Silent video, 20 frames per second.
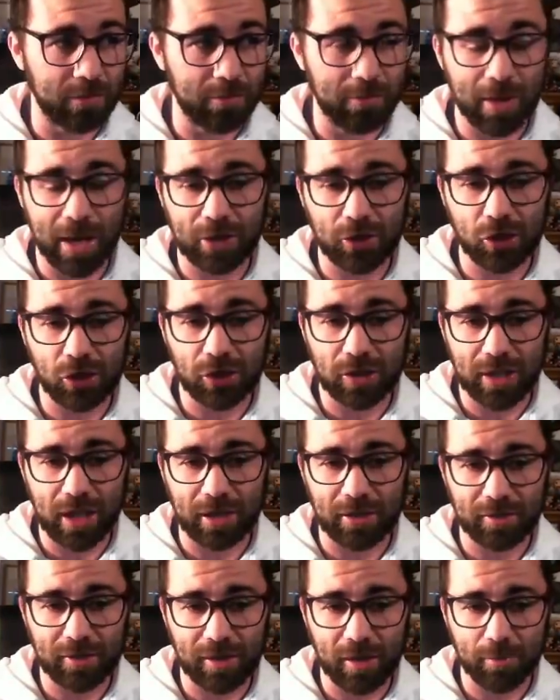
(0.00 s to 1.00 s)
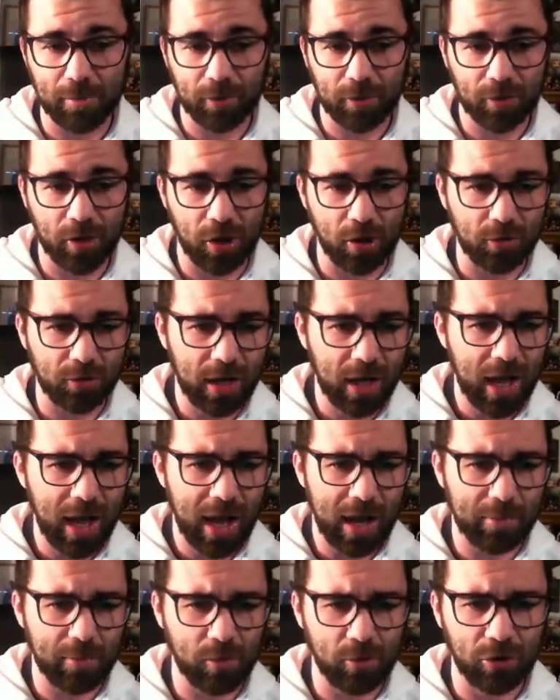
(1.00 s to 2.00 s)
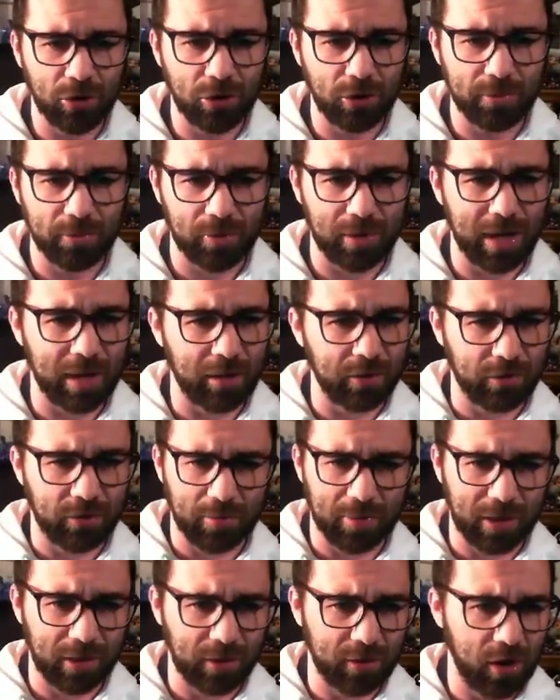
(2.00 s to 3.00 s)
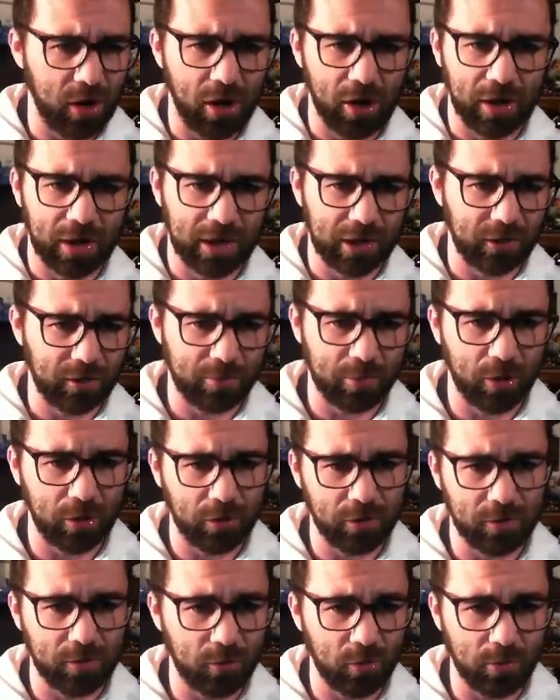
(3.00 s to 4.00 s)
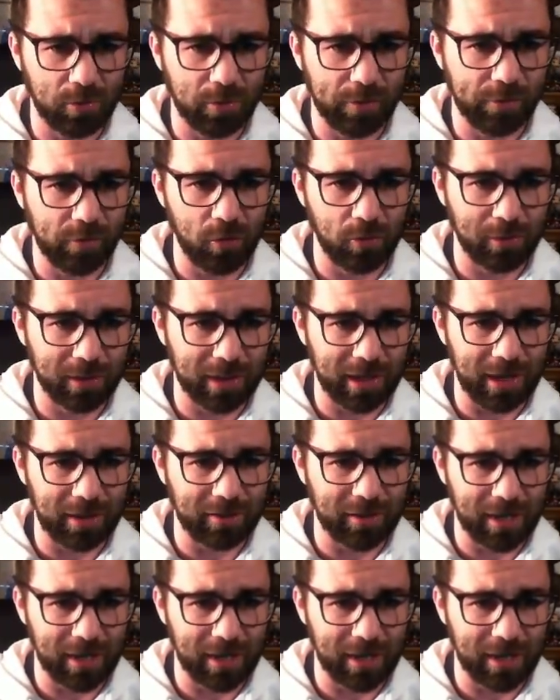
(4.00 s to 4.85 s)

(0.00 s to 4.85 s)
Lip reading: match next episode, and we want the morale to be as high as possible before we get to